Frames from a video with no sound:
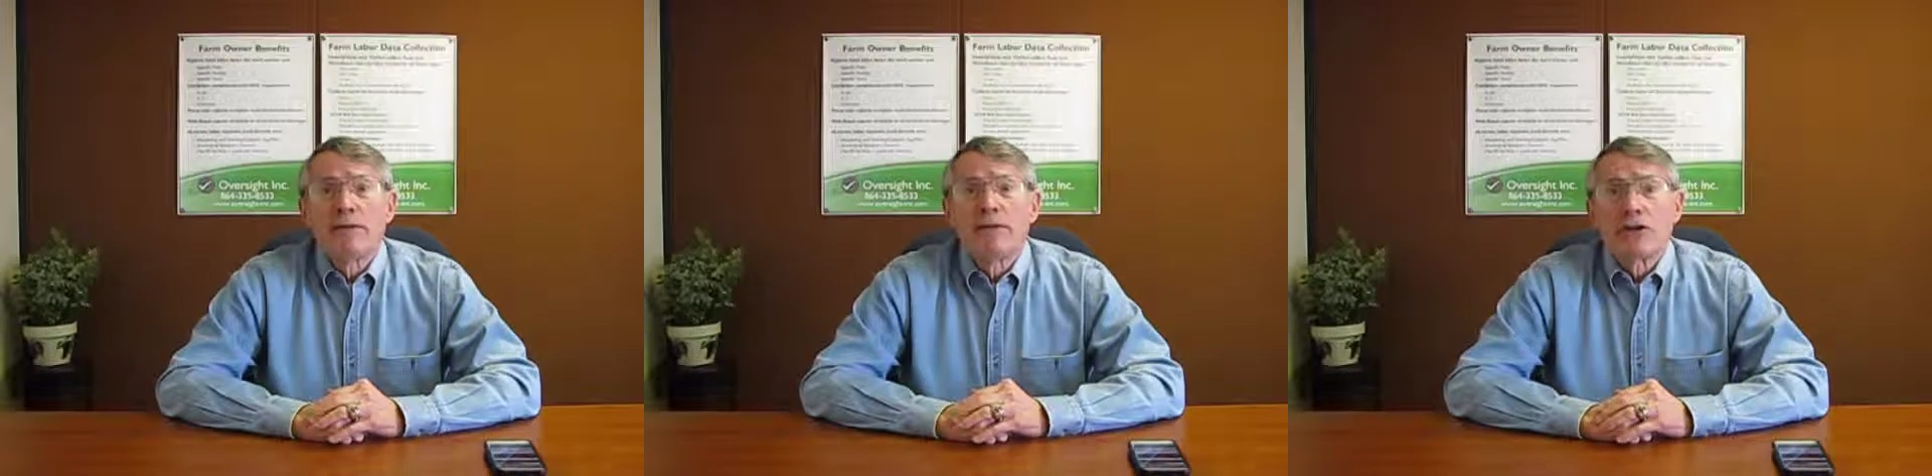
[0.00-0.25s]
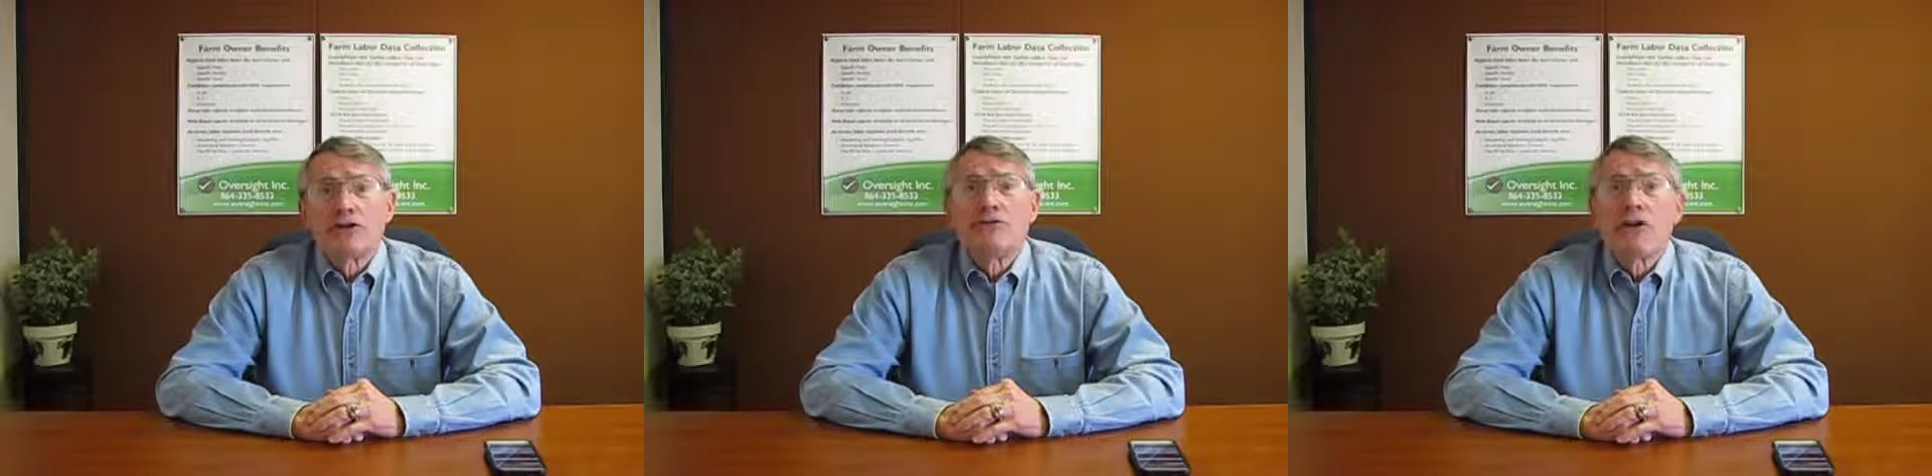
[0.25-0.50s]

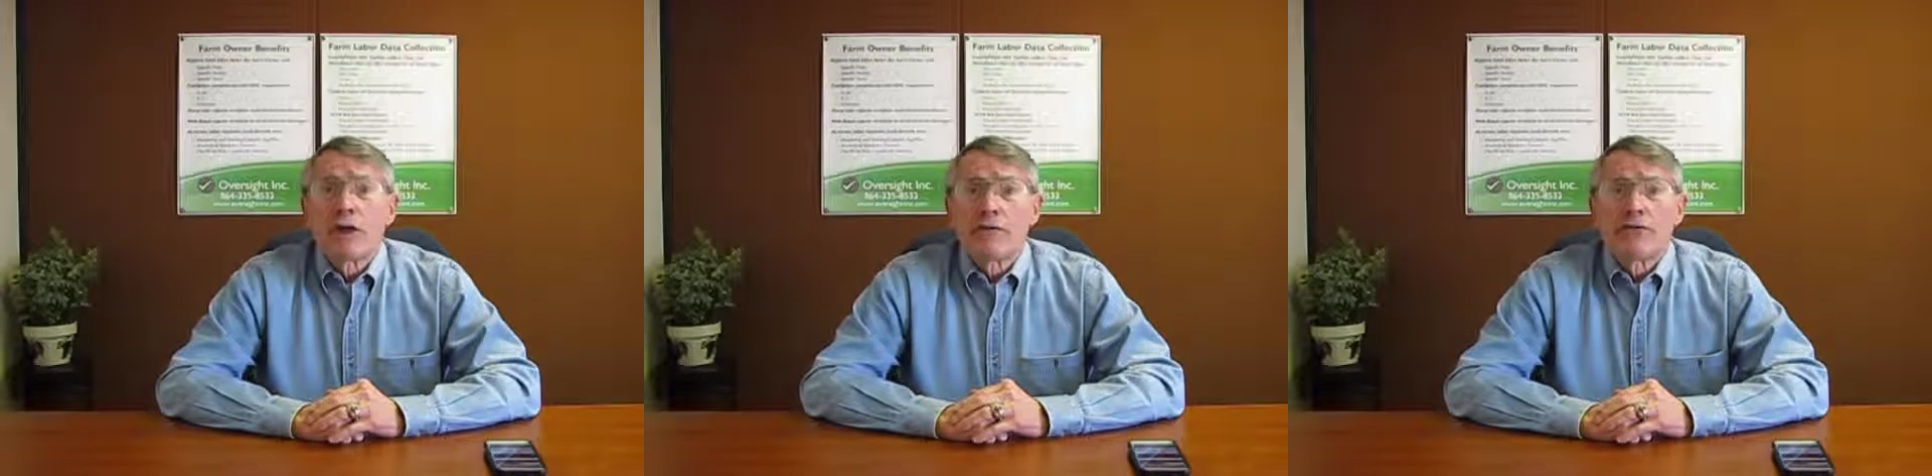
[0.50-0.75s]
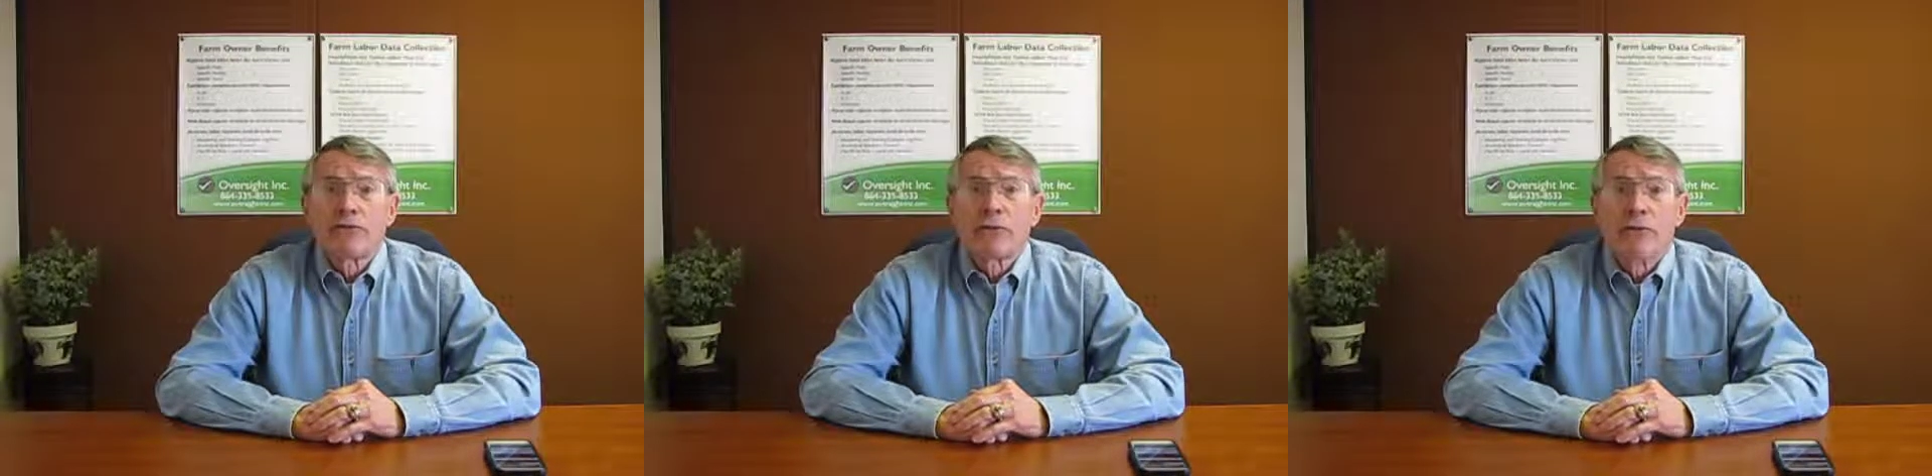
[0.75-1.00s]
such as
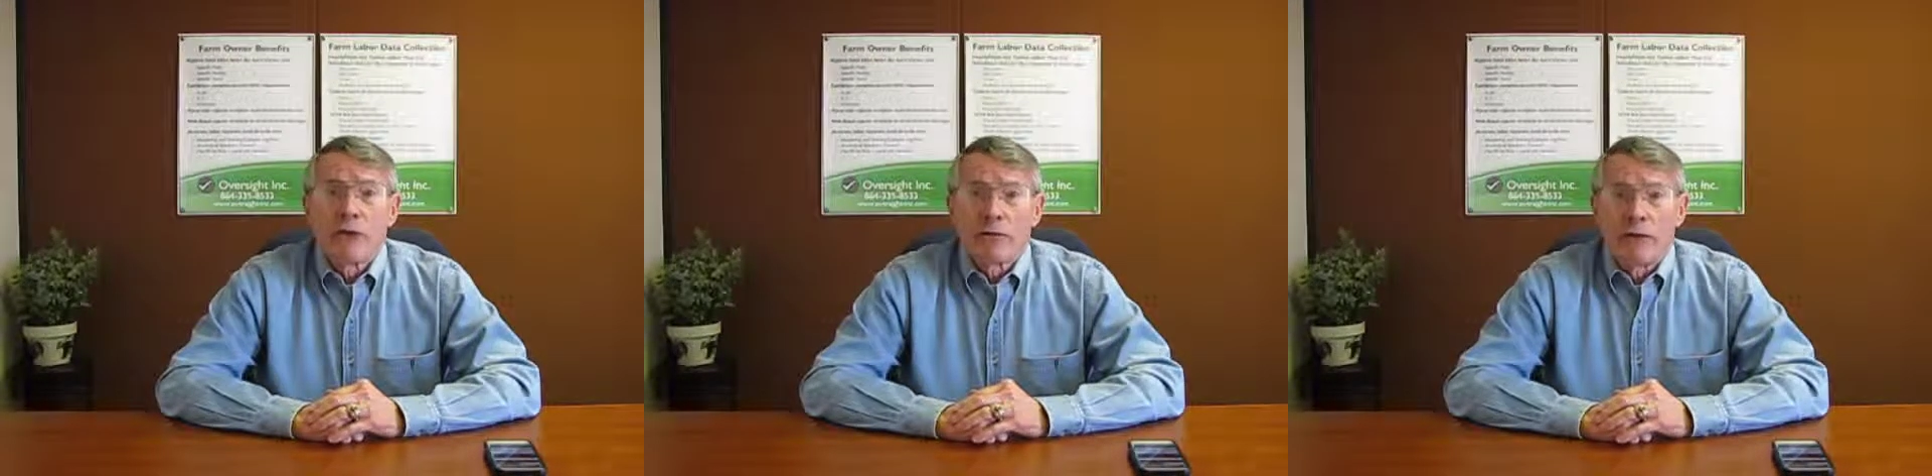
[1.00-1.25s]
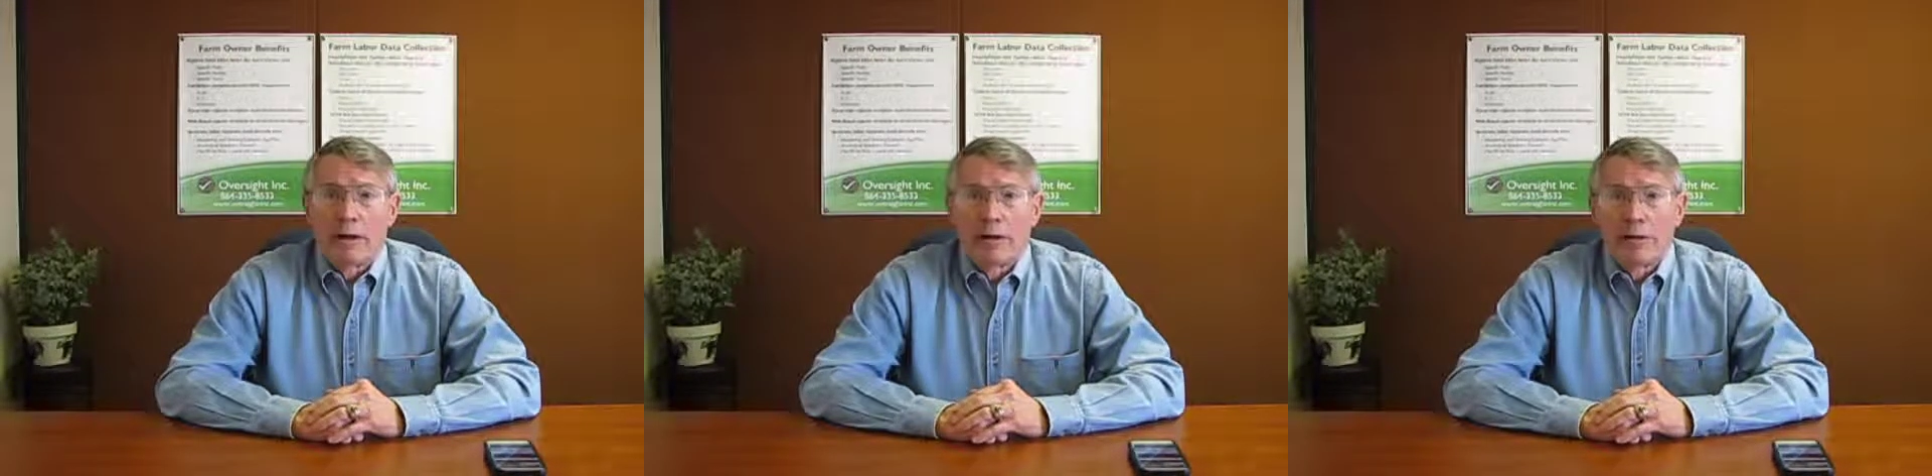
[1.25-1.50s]
harvesting
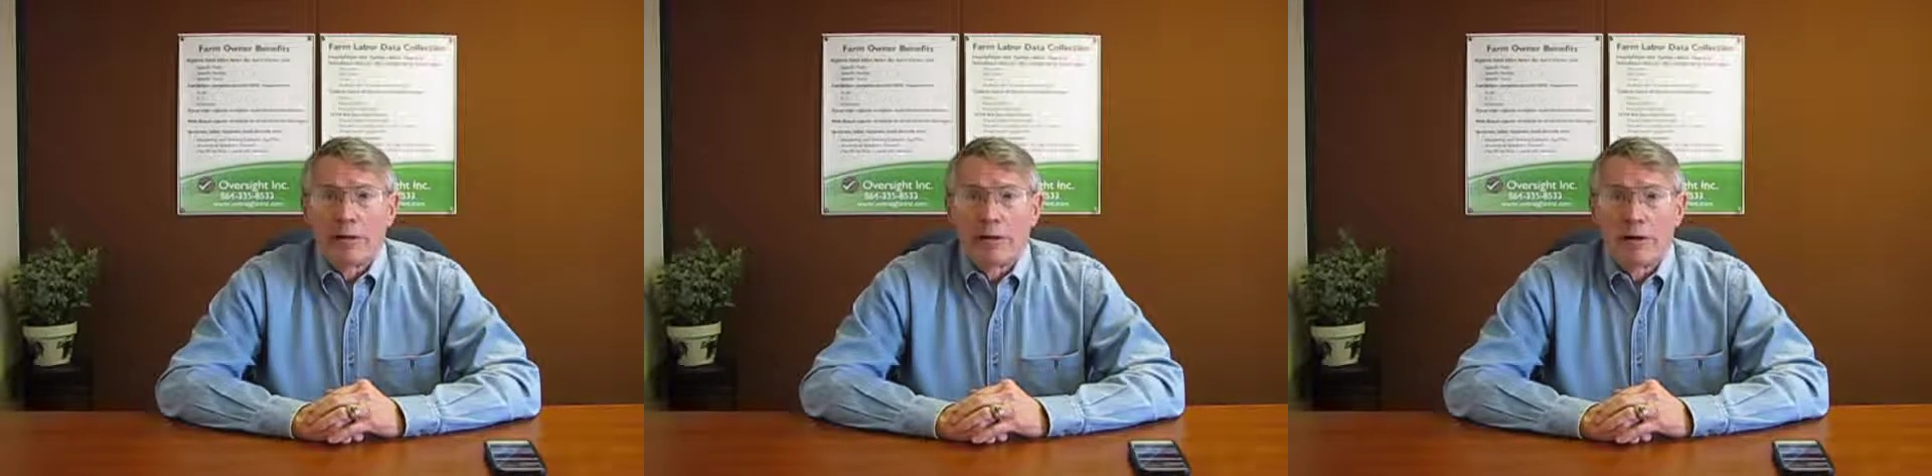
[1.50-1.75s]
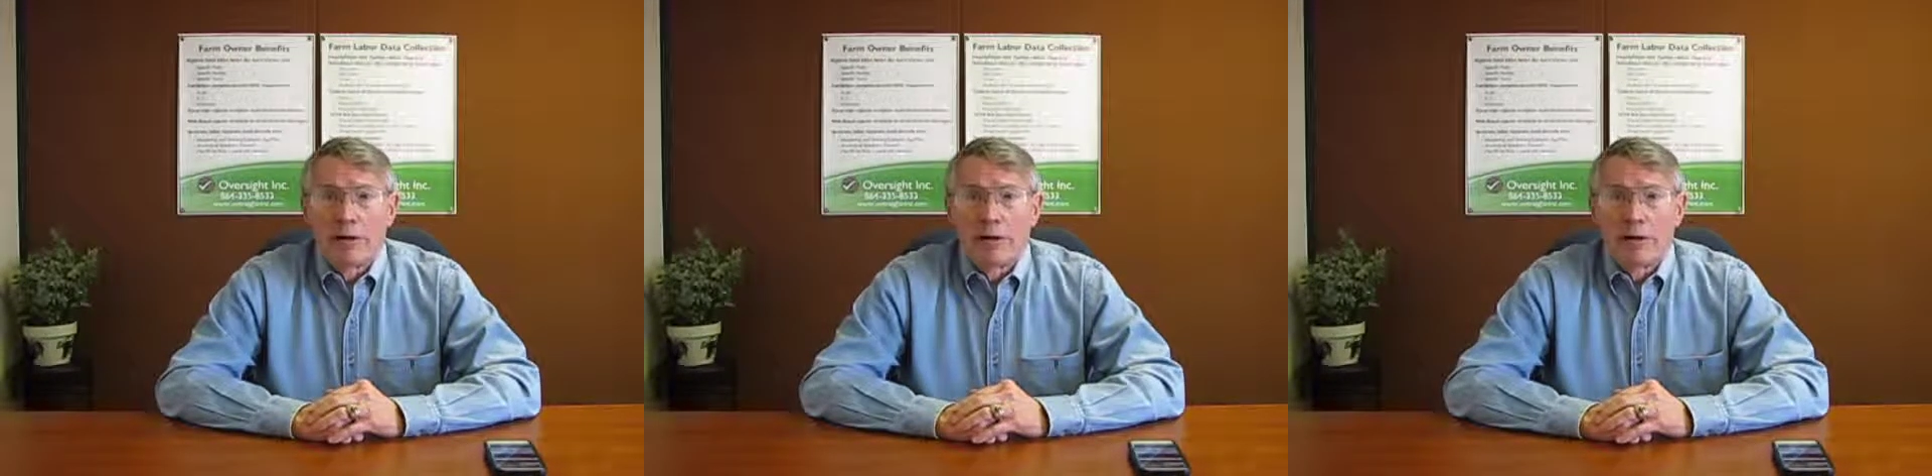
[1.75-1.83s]
watermelons.